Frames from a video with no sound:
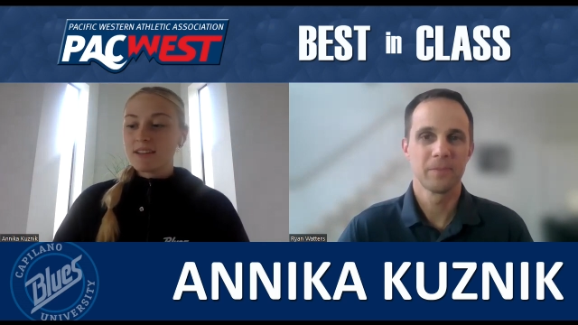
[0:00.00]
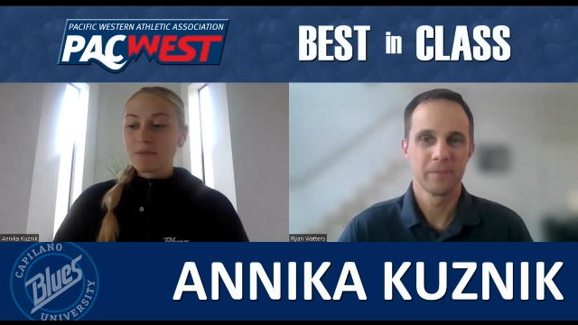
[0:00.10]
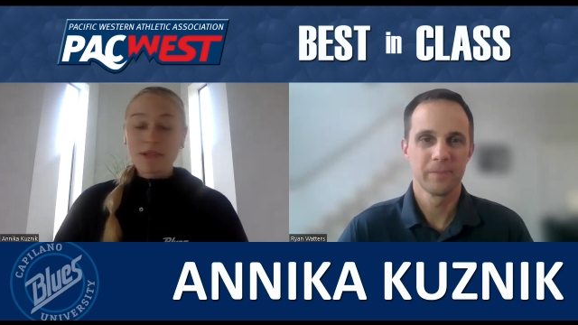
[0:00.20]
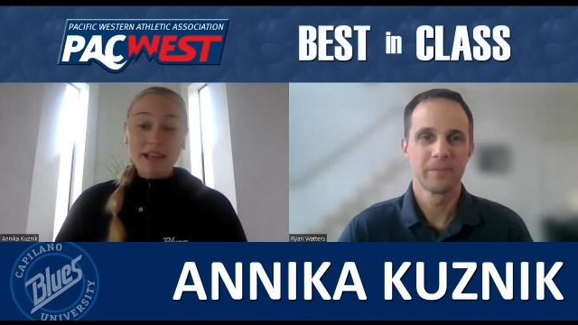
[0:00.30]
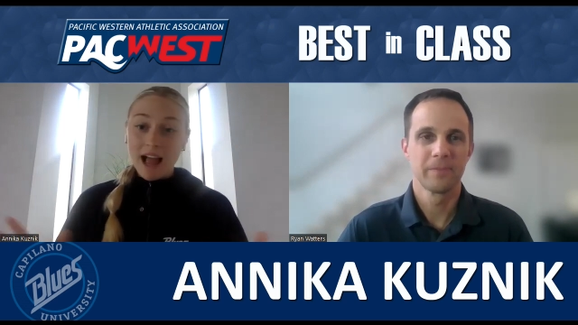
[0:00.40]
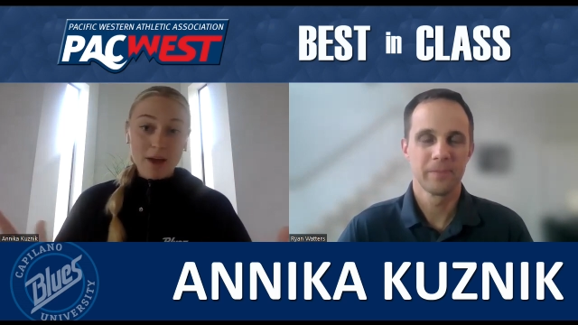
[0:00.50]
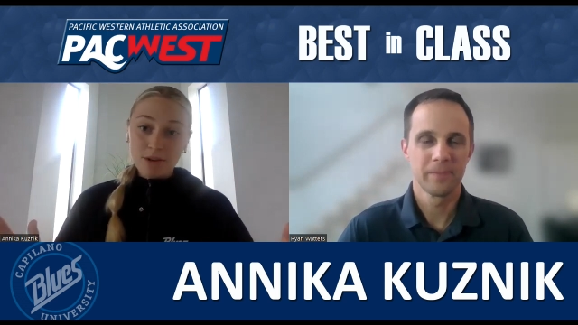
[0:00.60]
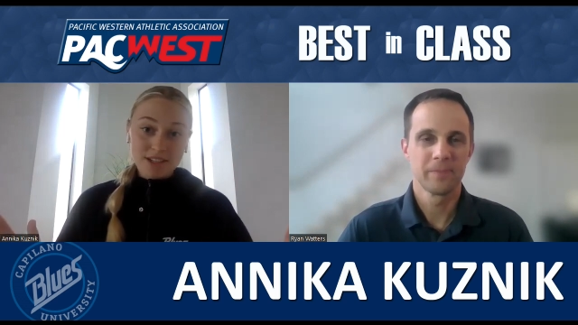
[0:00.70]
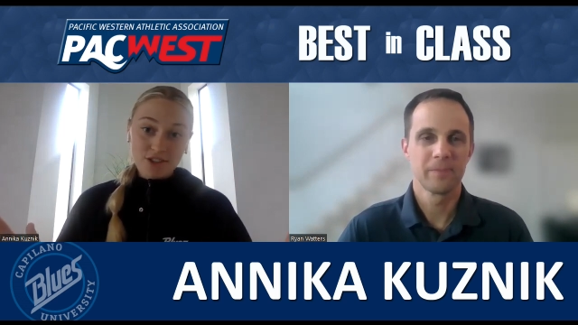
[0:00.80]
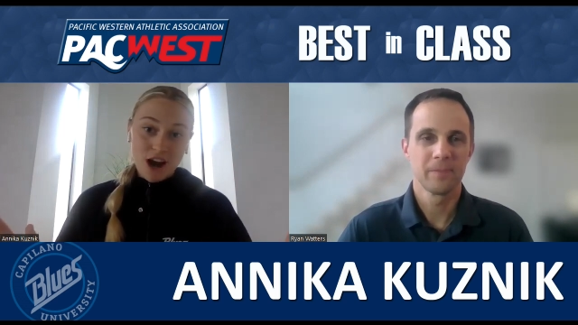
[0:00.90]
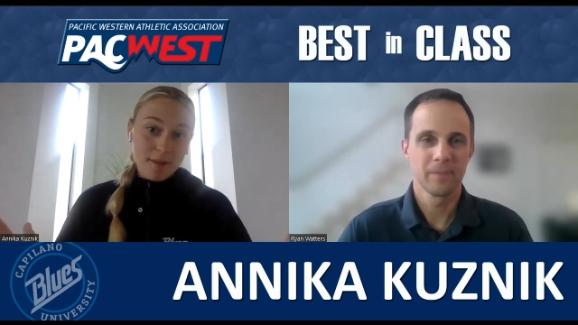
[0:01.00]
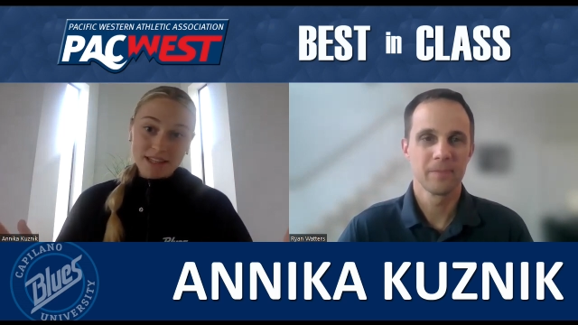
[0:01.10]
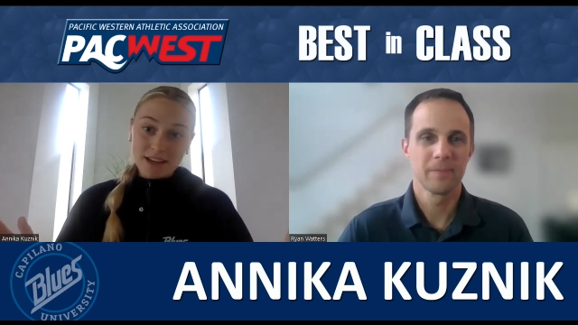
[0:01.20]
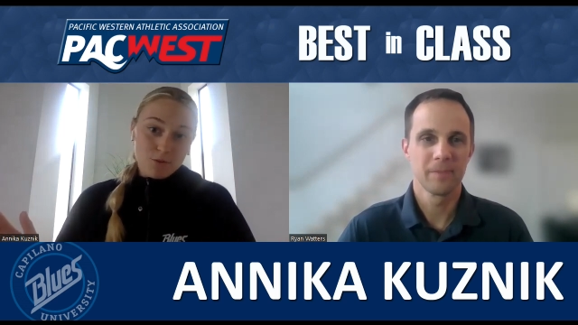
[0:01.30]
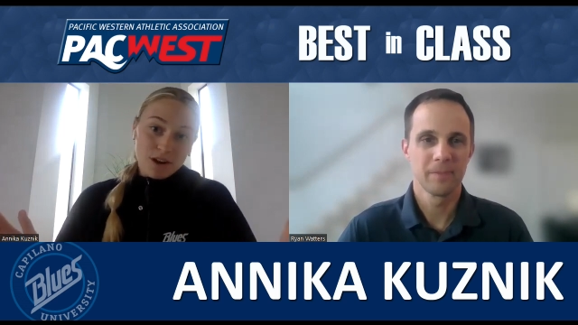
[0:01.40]
Speaker 1: Some of like I would describe
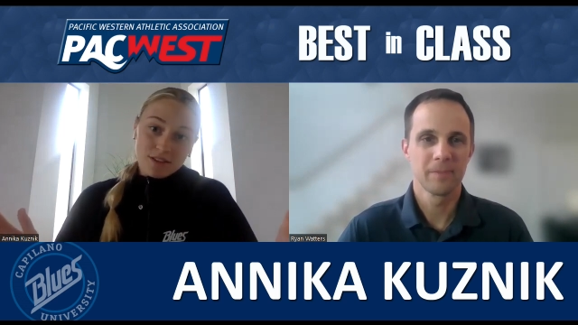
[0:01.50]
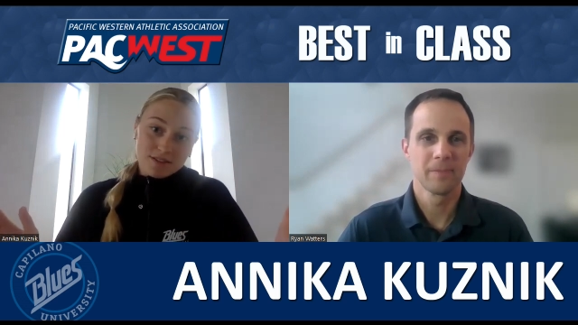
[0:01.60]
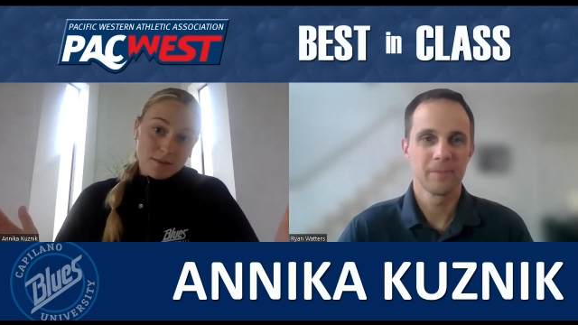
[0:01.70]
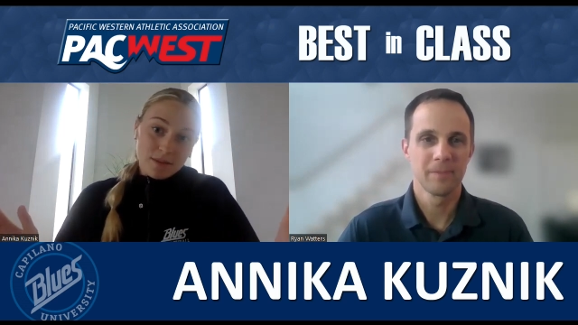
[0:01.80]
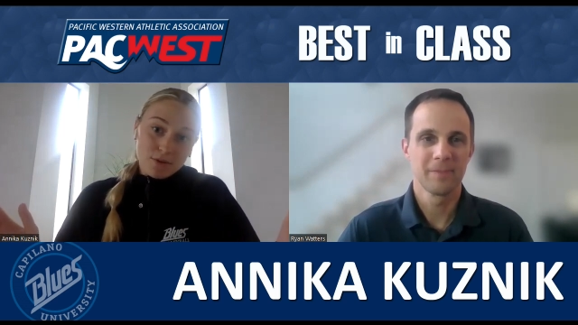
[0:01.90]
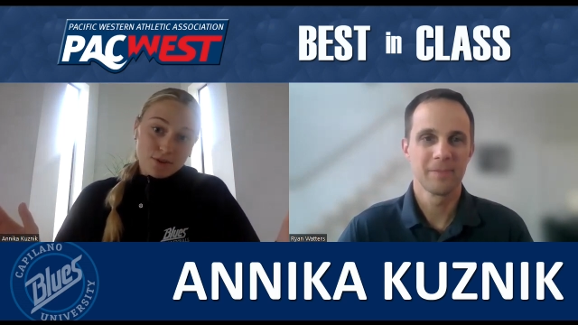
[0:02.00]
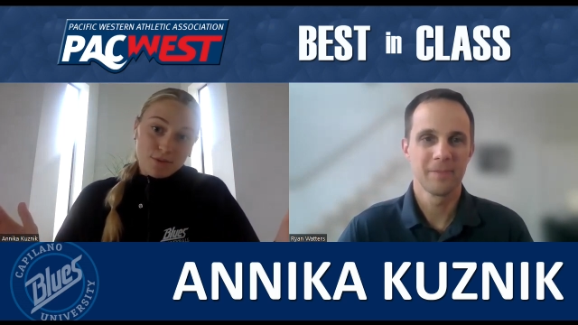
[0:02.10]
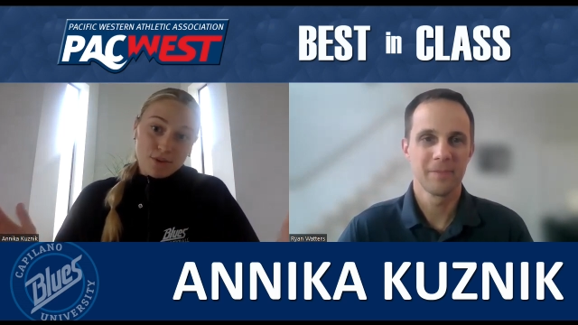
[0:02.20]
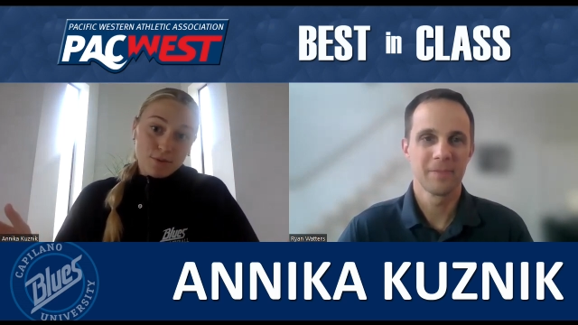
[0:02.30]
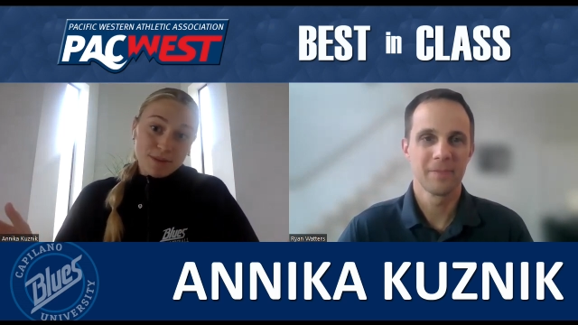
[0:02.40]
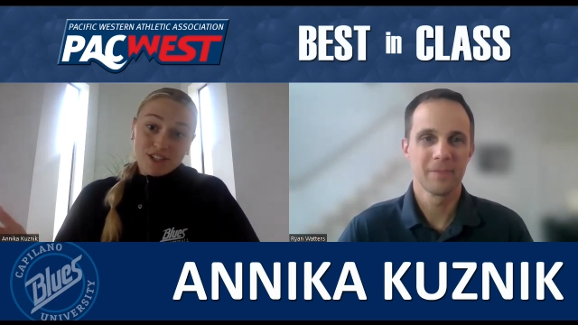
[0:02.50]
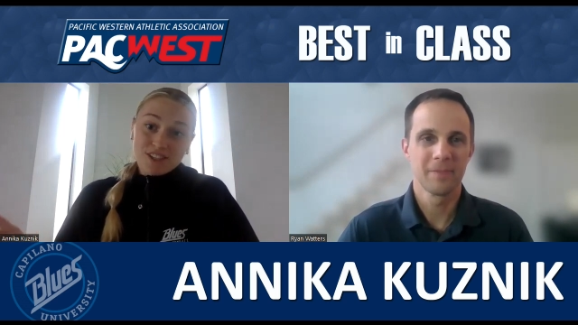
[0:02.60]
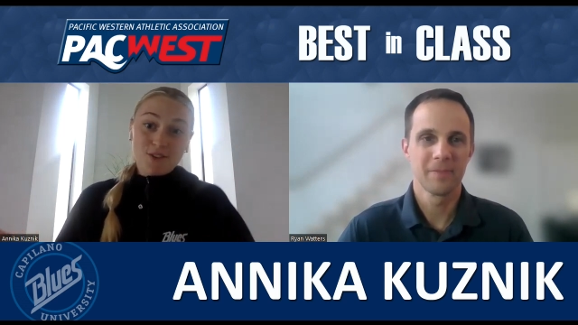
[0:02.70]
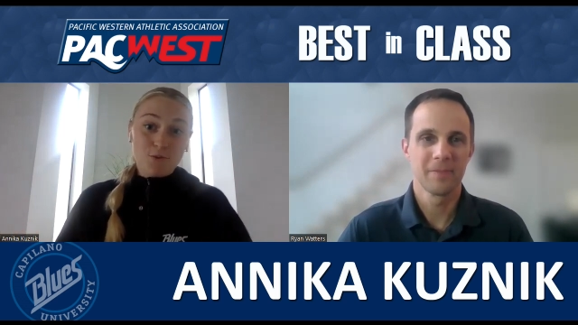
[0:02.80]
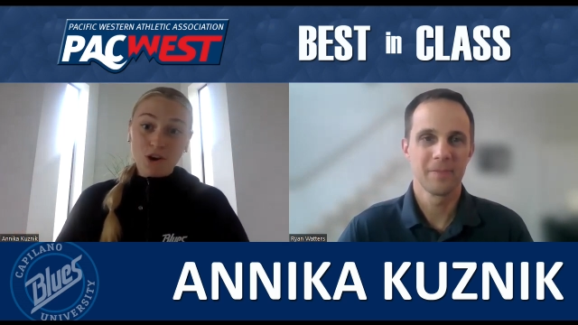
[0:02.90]
as like one of the, some of the most beautiful
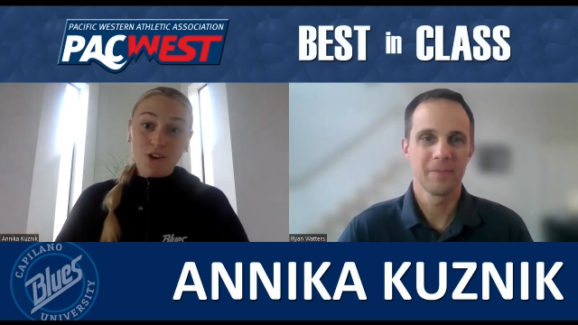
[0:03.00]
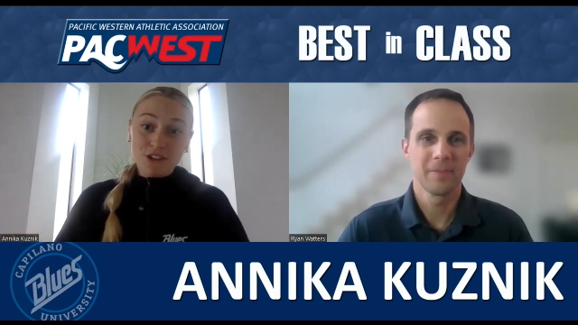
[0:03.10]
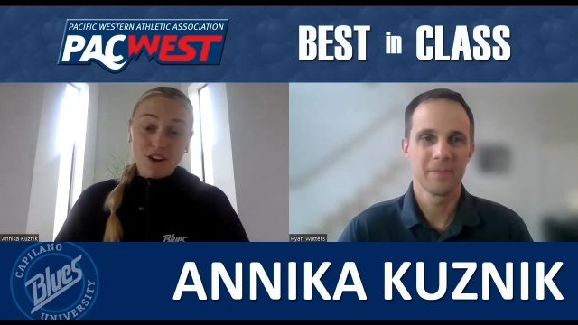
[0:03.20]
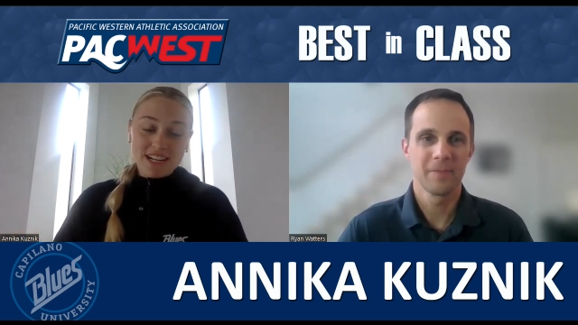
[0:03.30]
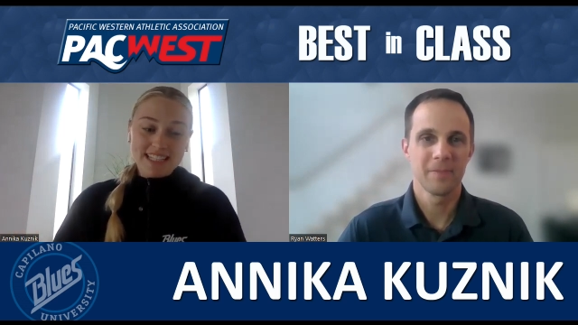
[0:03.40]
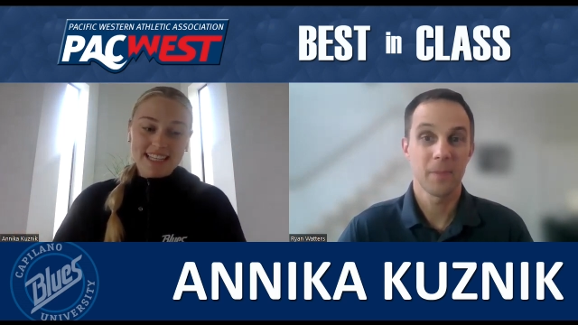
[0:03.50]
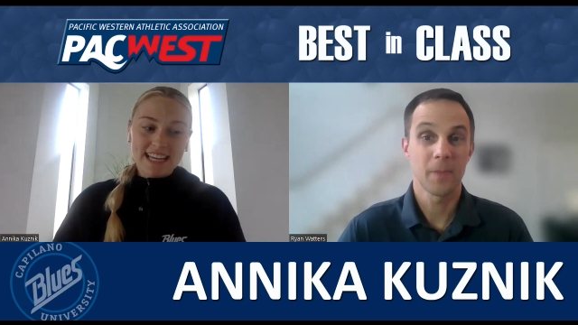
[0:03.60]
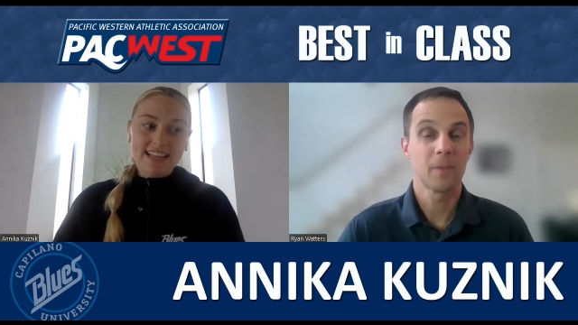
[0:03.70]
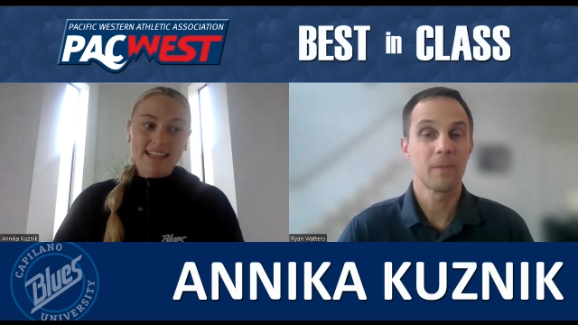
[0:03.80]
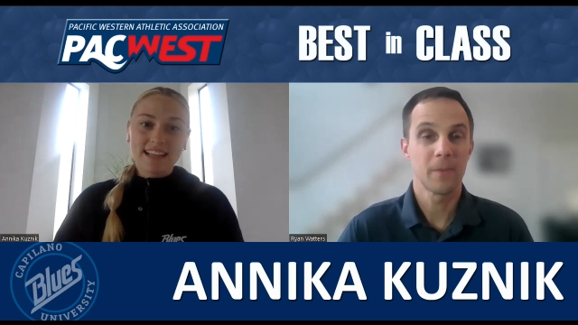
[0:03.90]
beaches in the world, honestly.